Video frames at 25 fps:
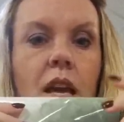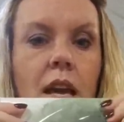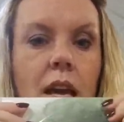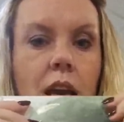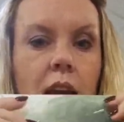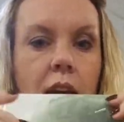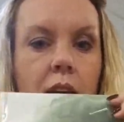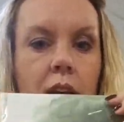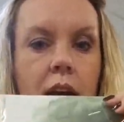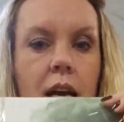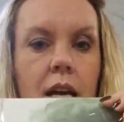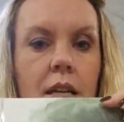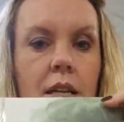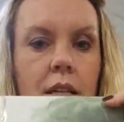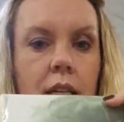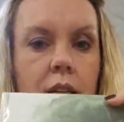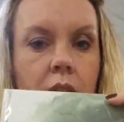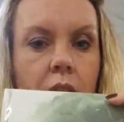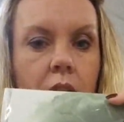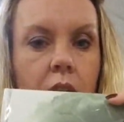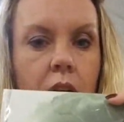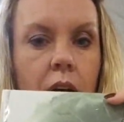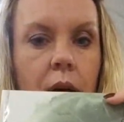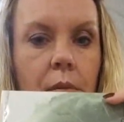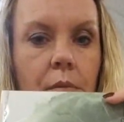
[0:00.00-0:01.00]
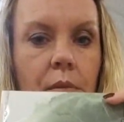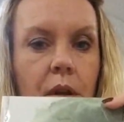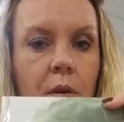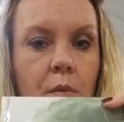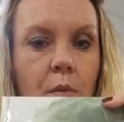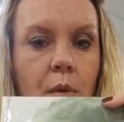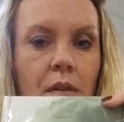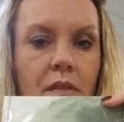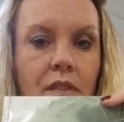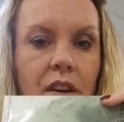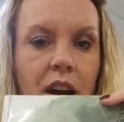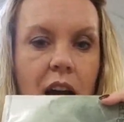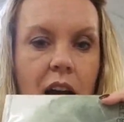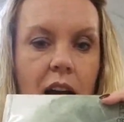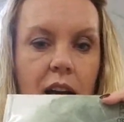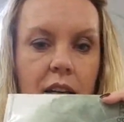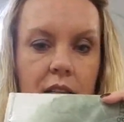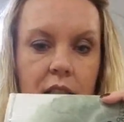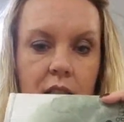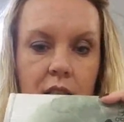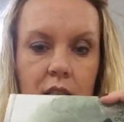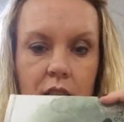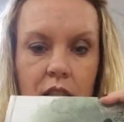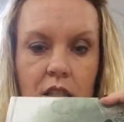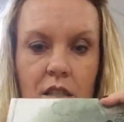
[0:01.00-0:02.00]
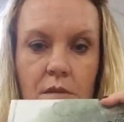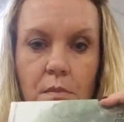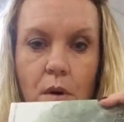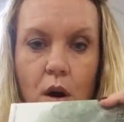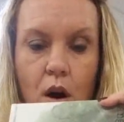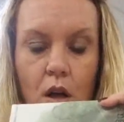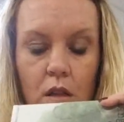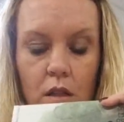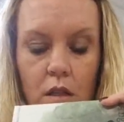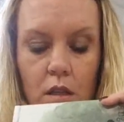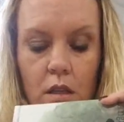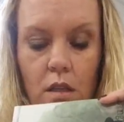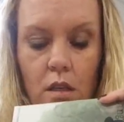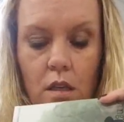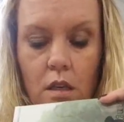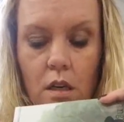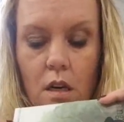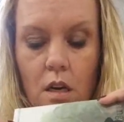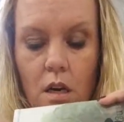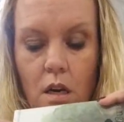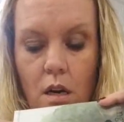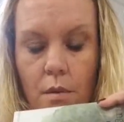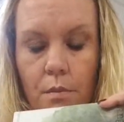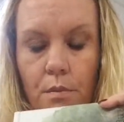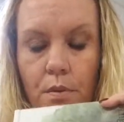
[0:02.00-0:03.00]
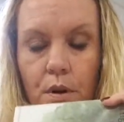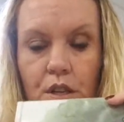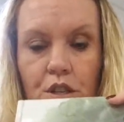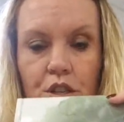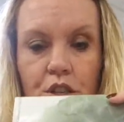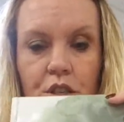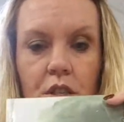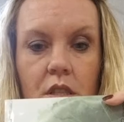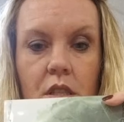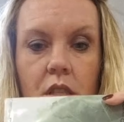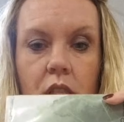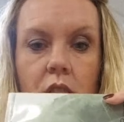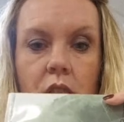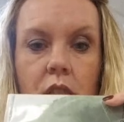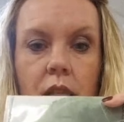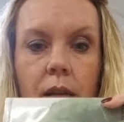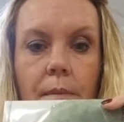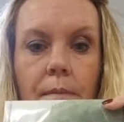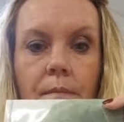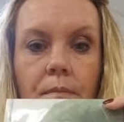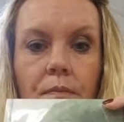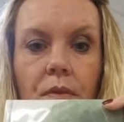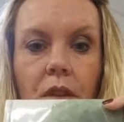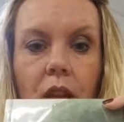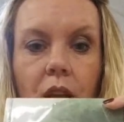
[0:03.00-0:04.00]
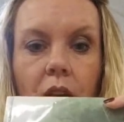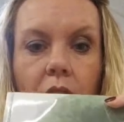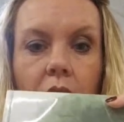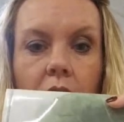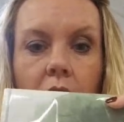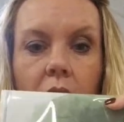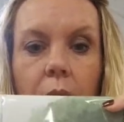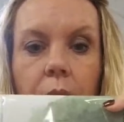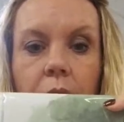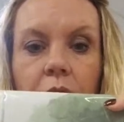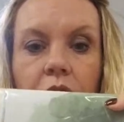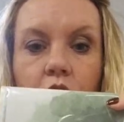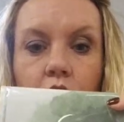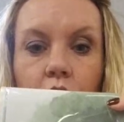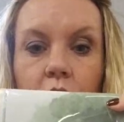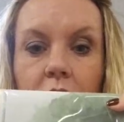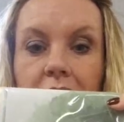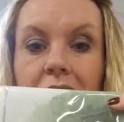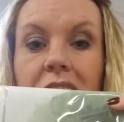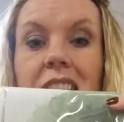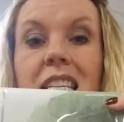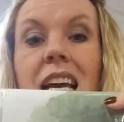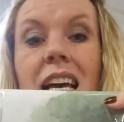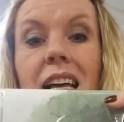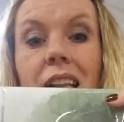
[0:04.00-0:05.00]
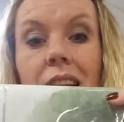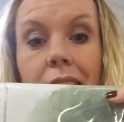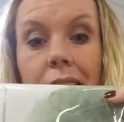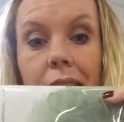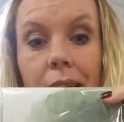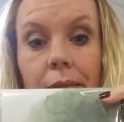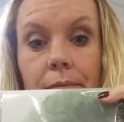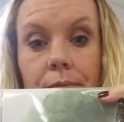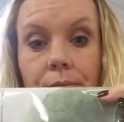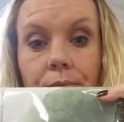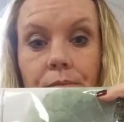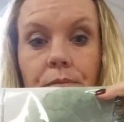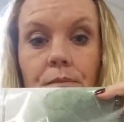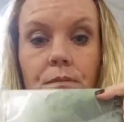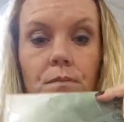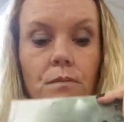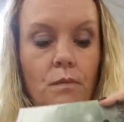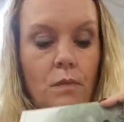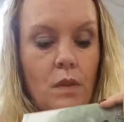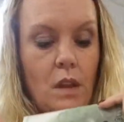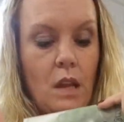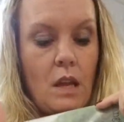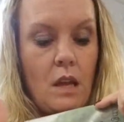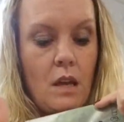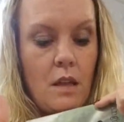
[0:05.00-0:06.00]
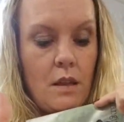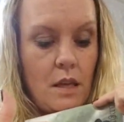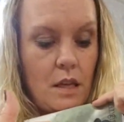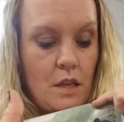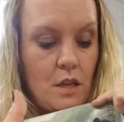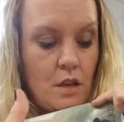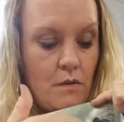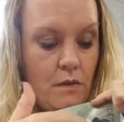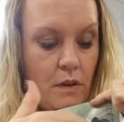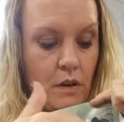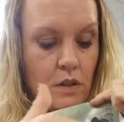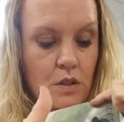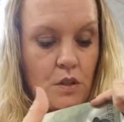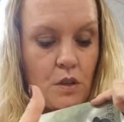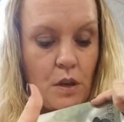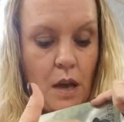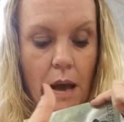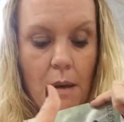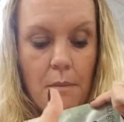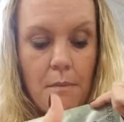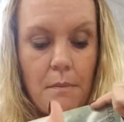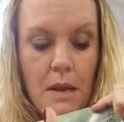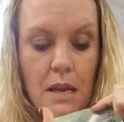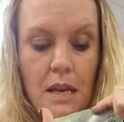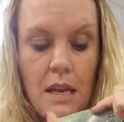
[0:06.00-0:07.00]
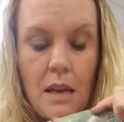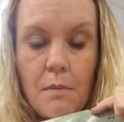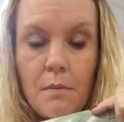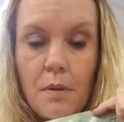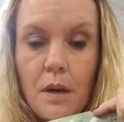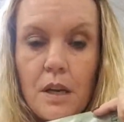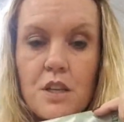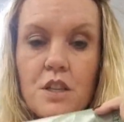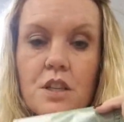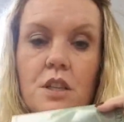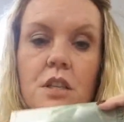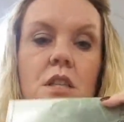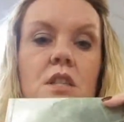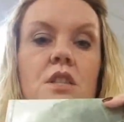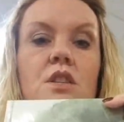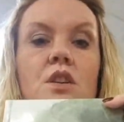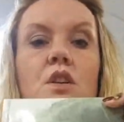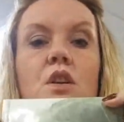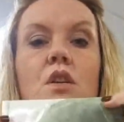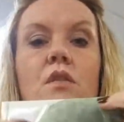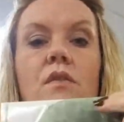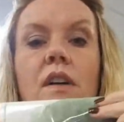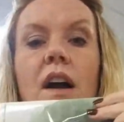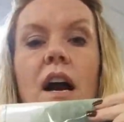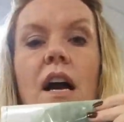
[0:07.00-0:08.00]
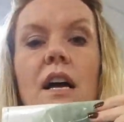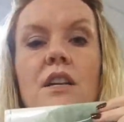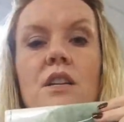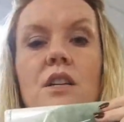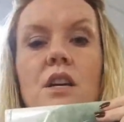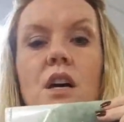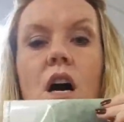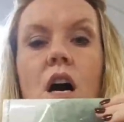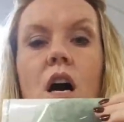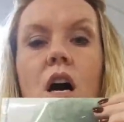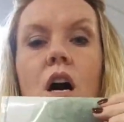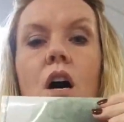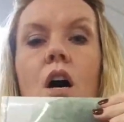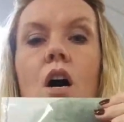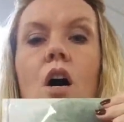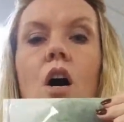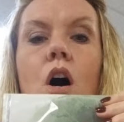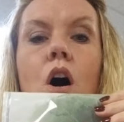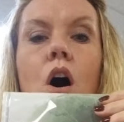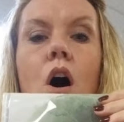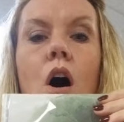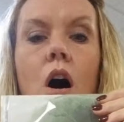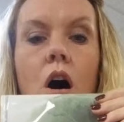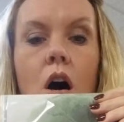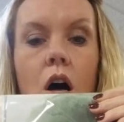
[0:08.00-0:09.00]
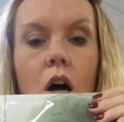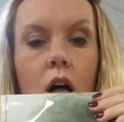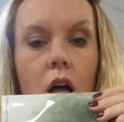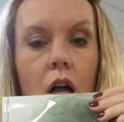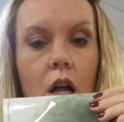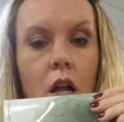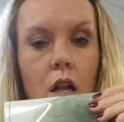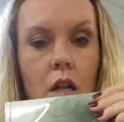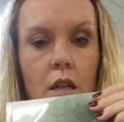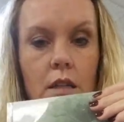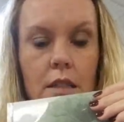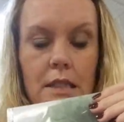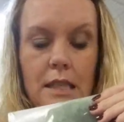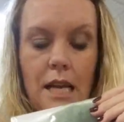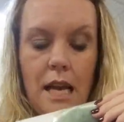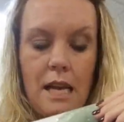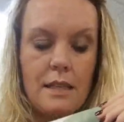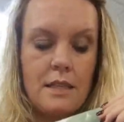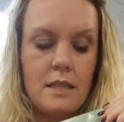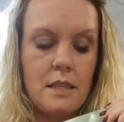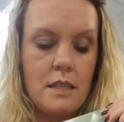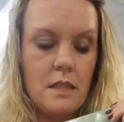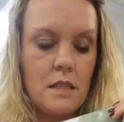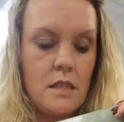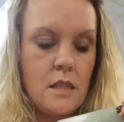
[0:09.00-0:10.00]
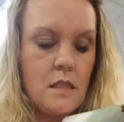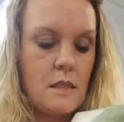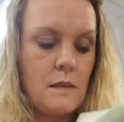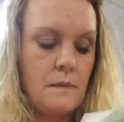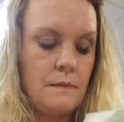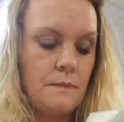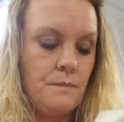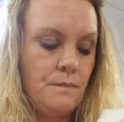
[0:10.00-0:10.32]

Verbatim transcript: And um, then we've got smaller brushes um, for detailing. Then you've also got medium brushes, so you've got all sizes